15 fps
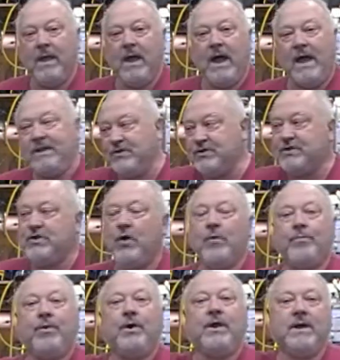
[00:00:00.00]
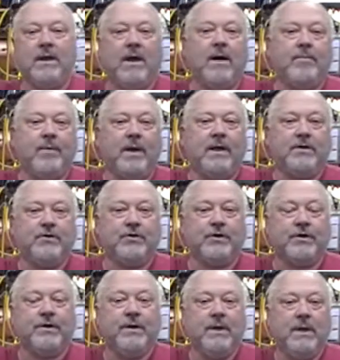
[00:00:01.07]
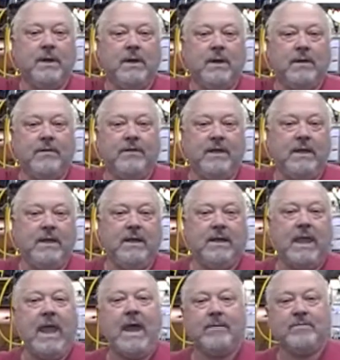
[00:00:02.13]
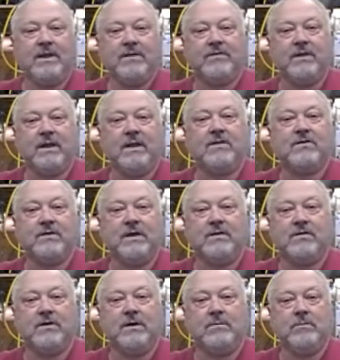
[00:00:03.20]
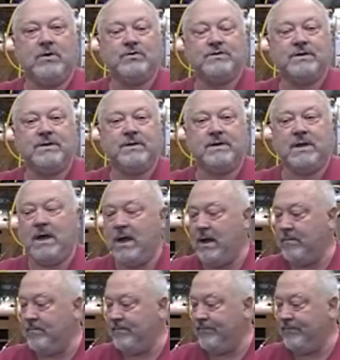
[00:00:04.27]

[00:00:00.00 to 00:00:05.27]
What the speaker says: I just don't put it up under the cabinet that it sits in most of the time.